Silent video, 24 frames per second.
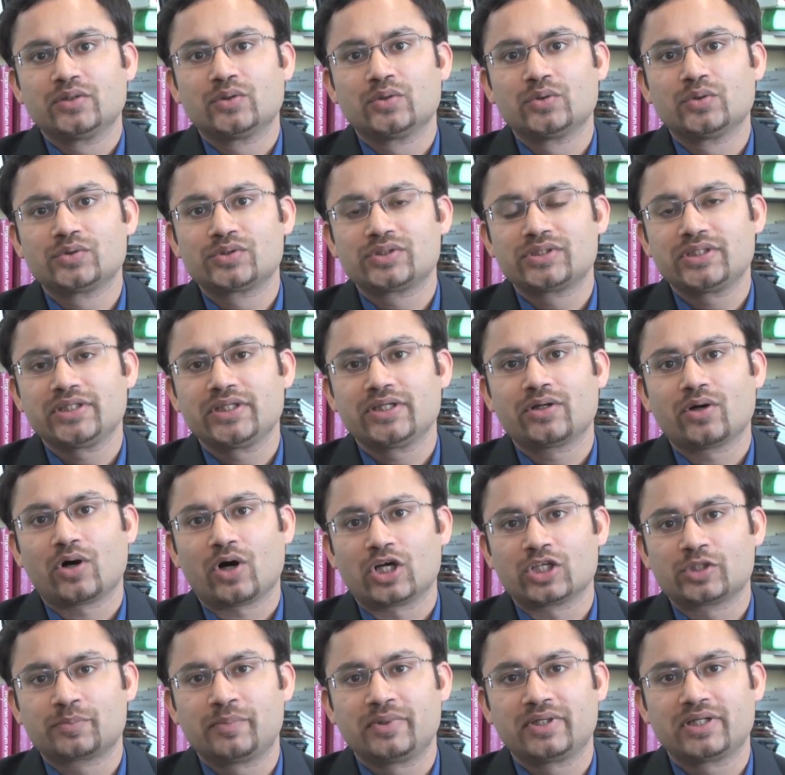who seek
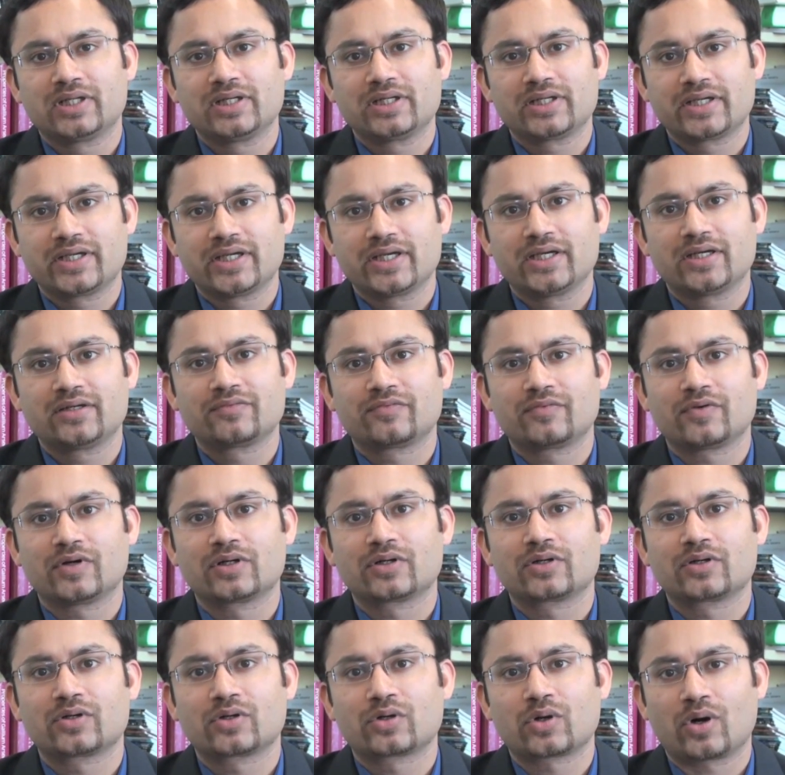hospital care
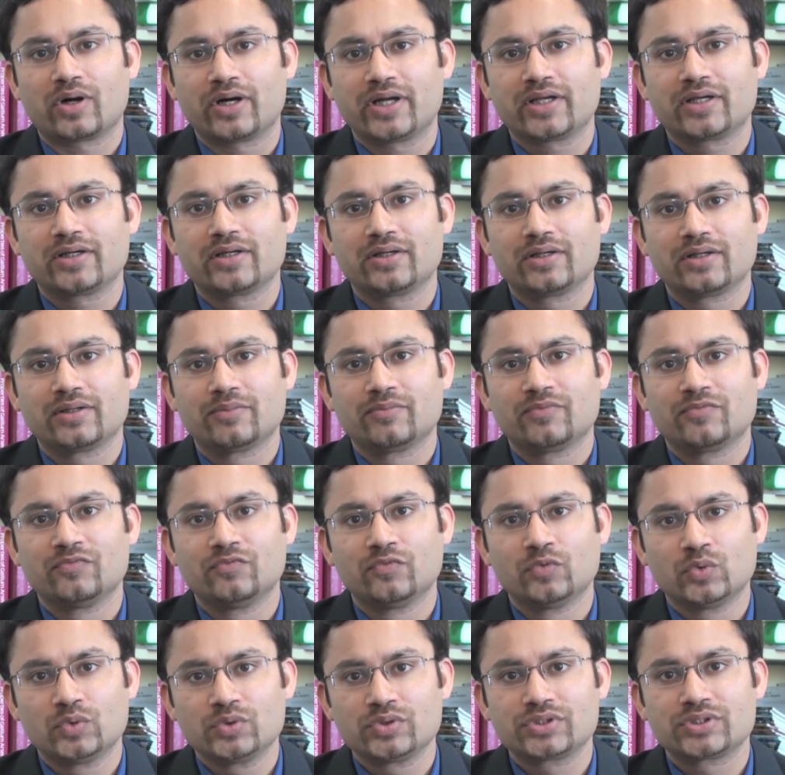for chronic
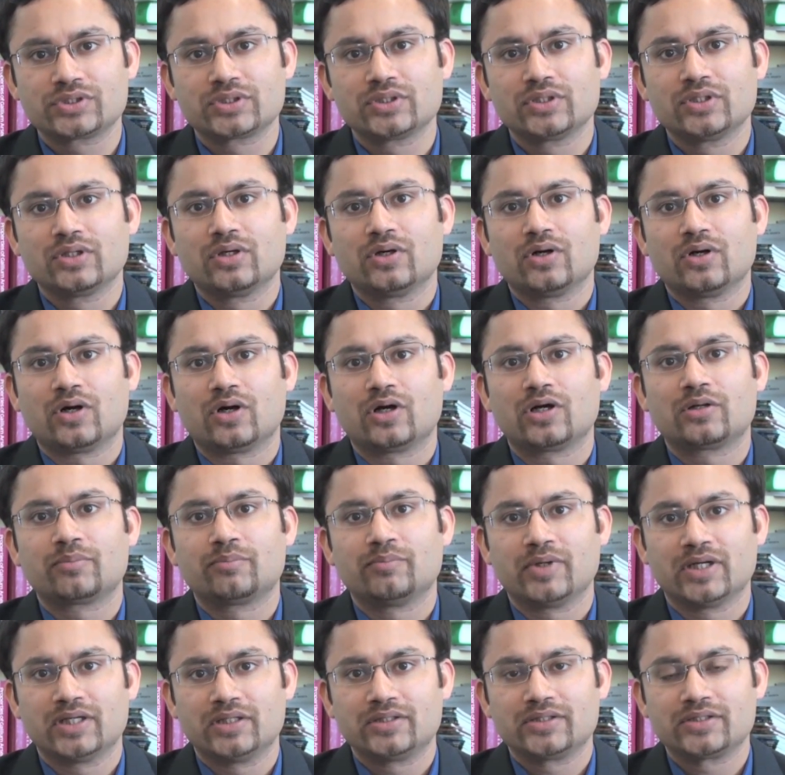wounds or
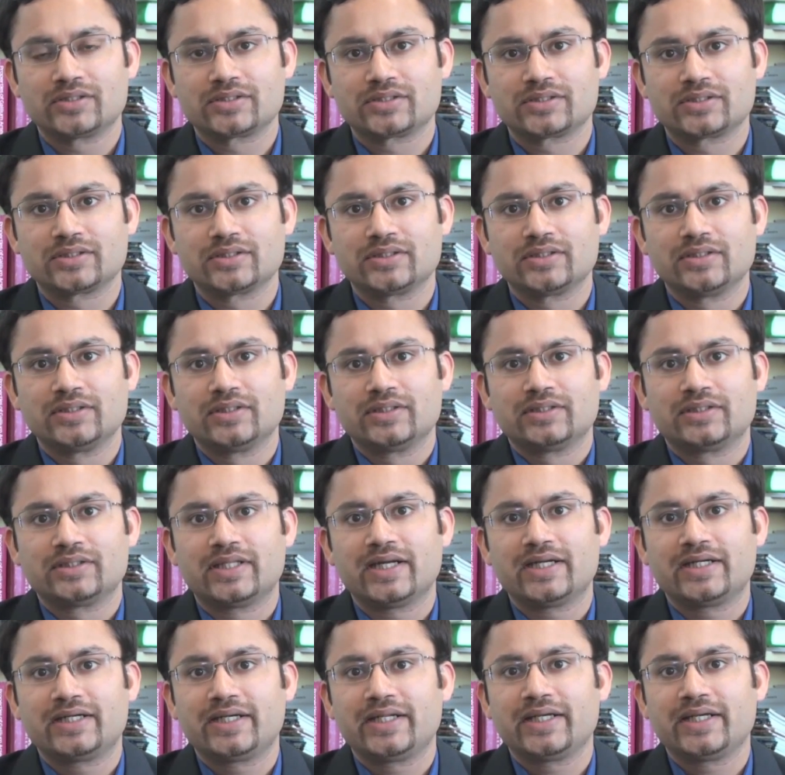burns
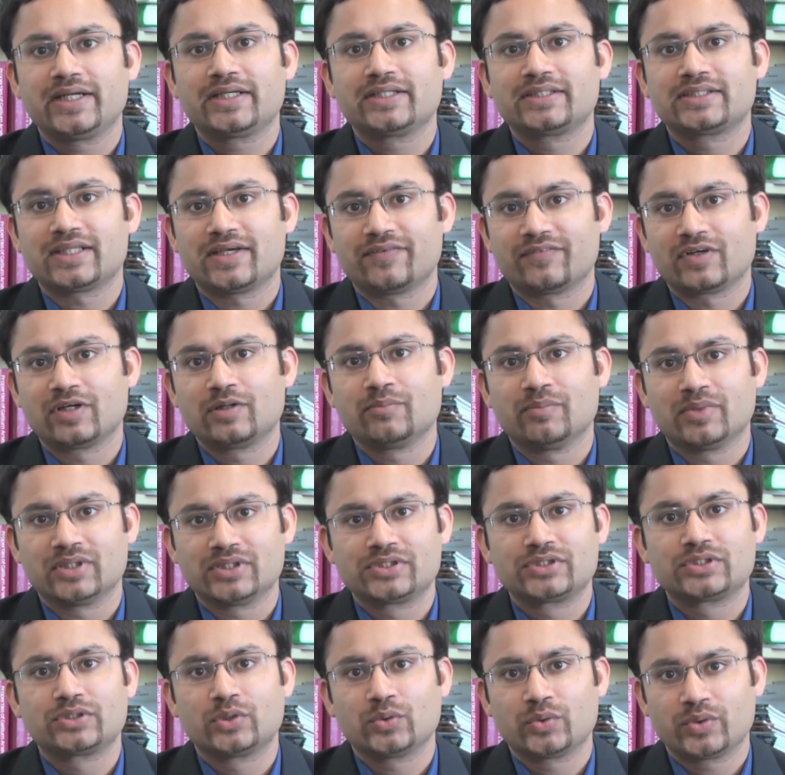that take several
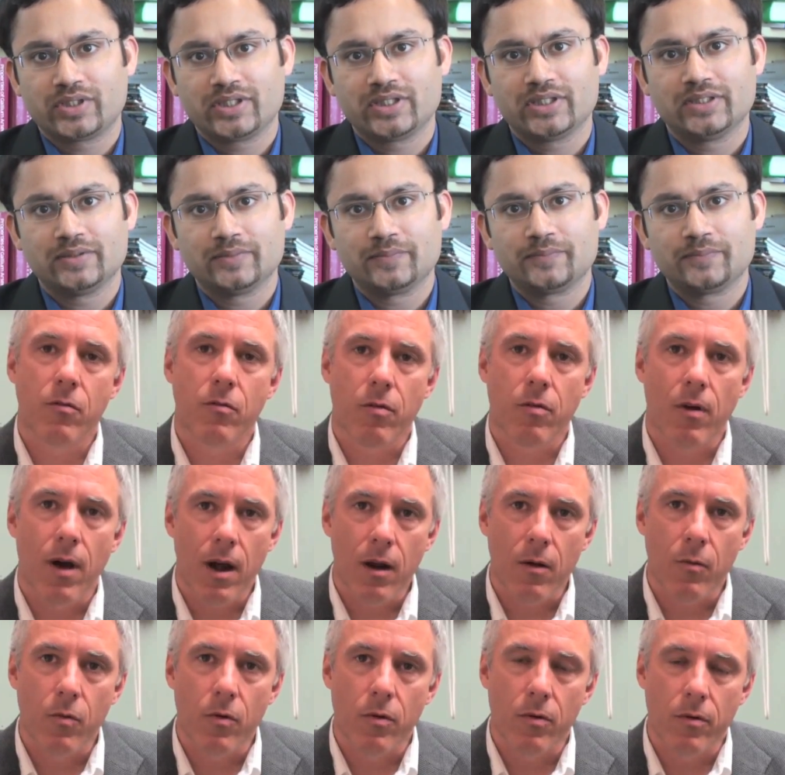months to heal.
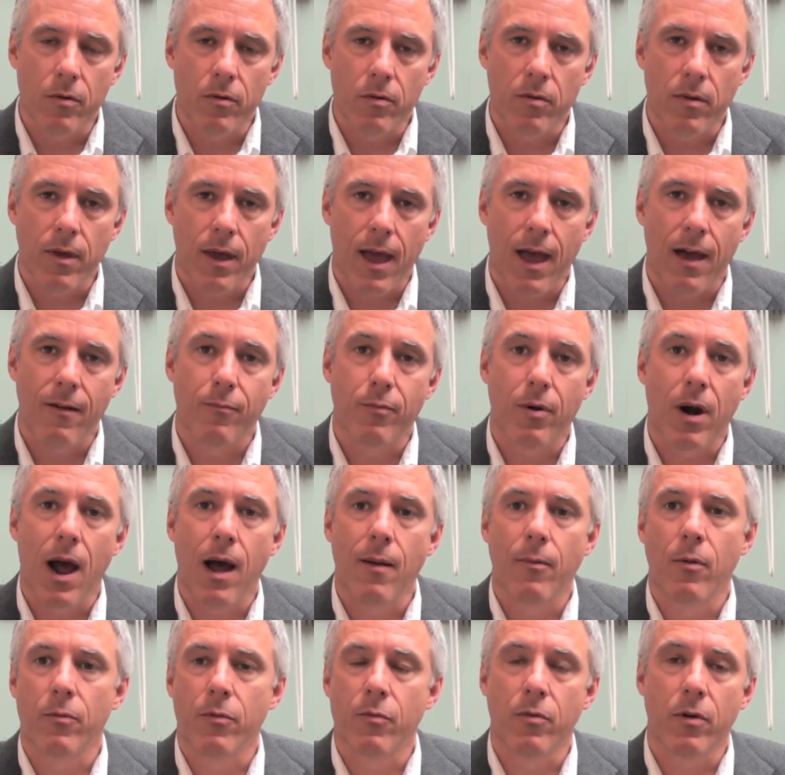Chronic wounds have
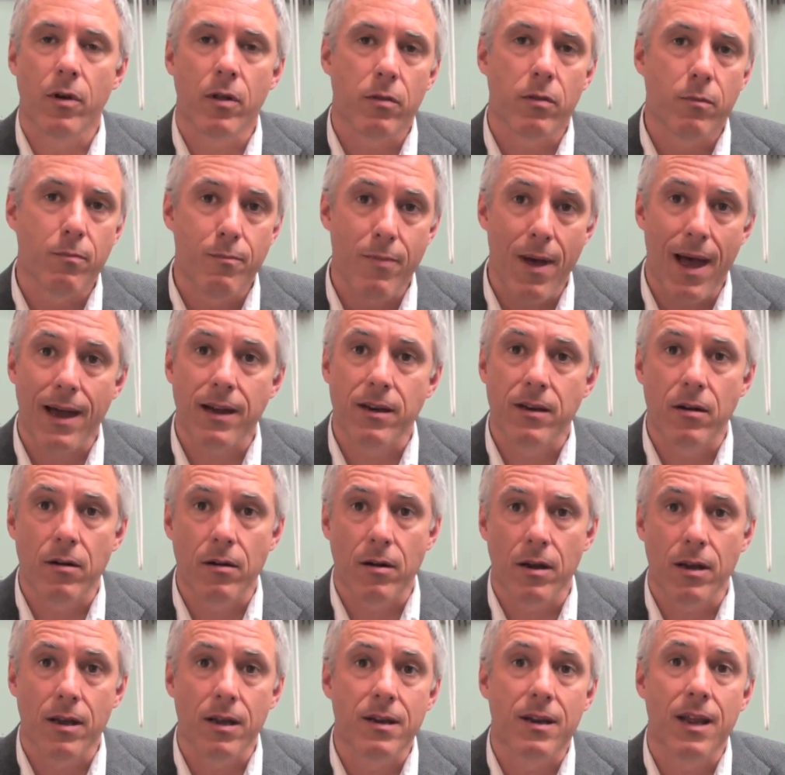problems with
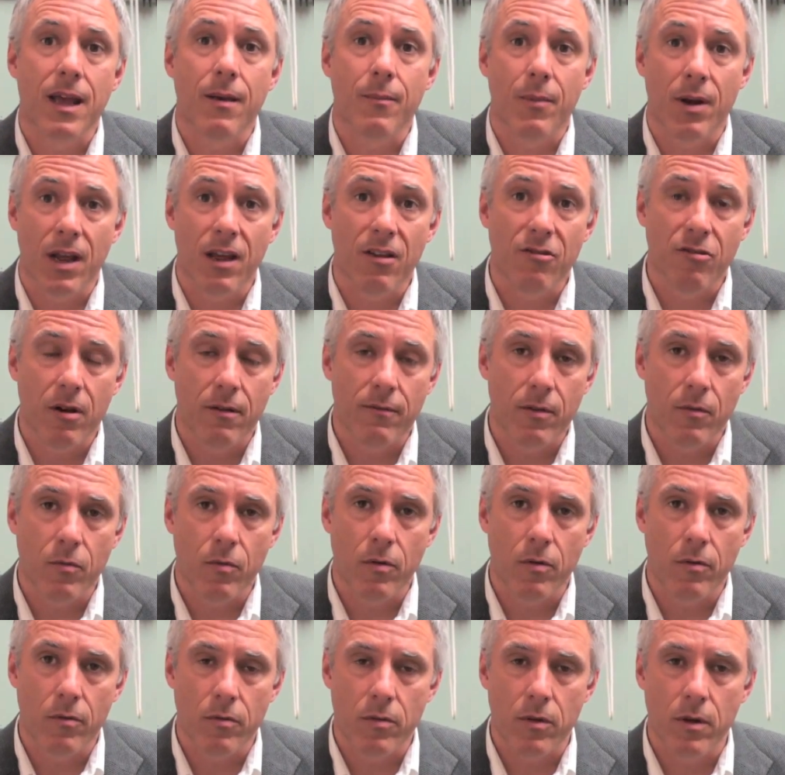bacteria contamination of the
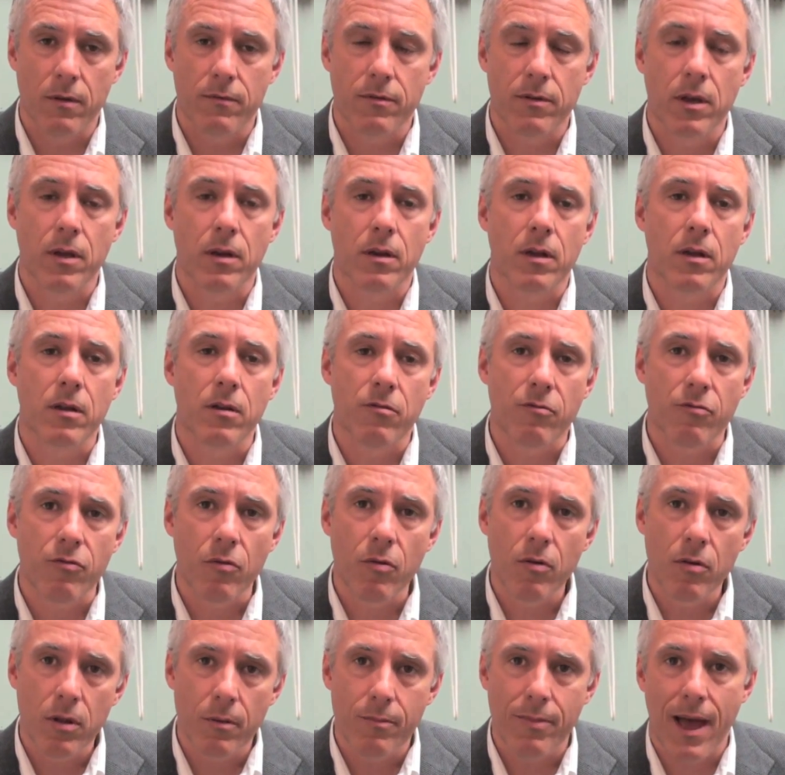wounds. And if you
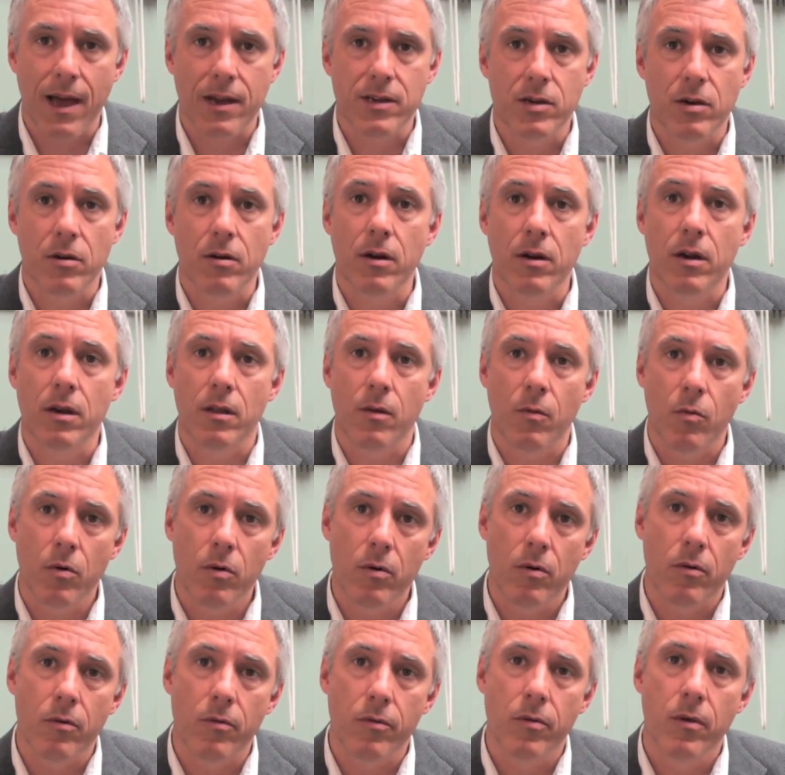control the bacteria in the
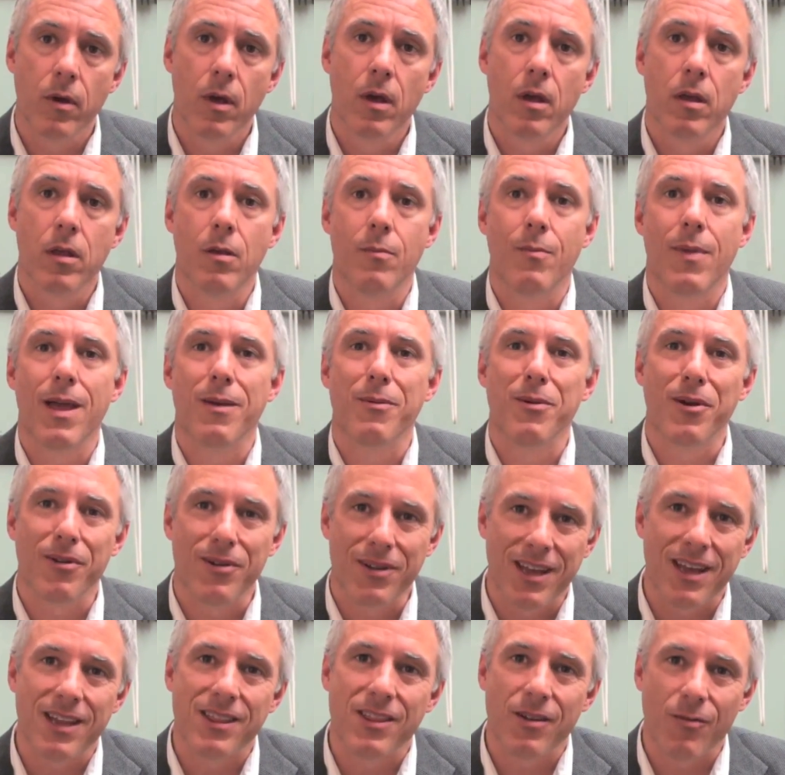wounds, you may be able
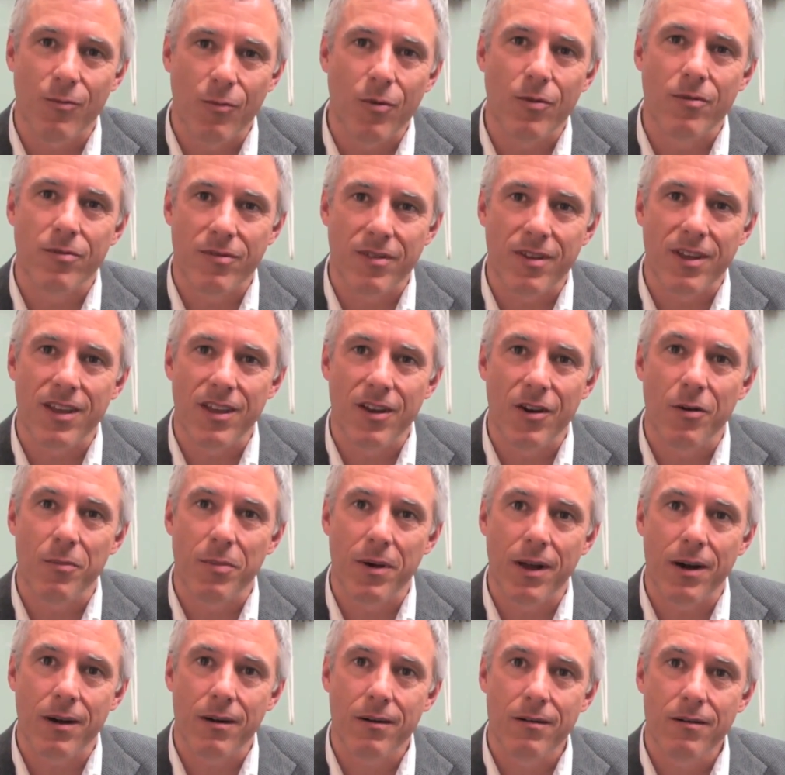to get the wounds to heal
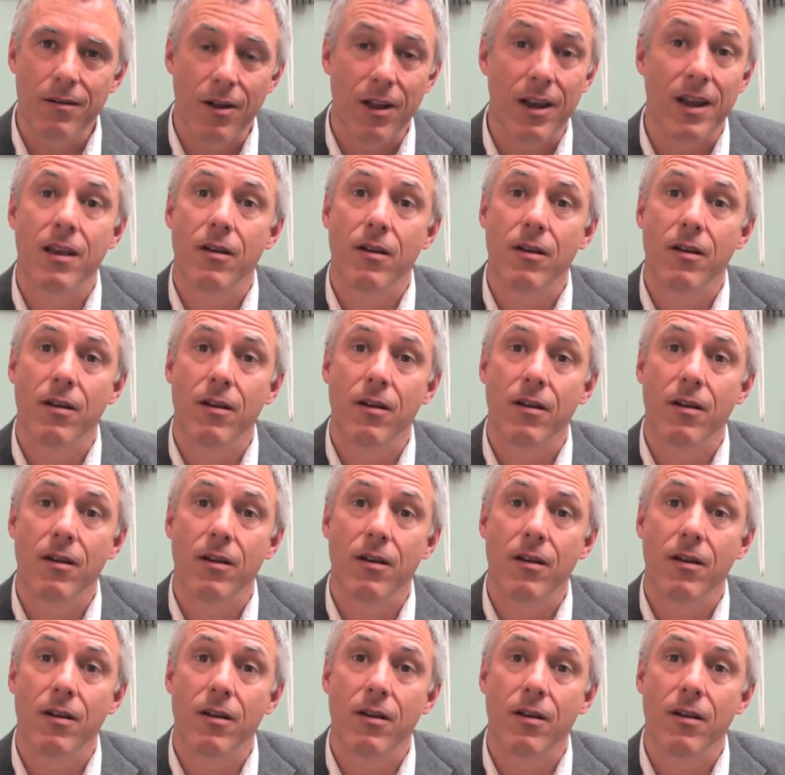better and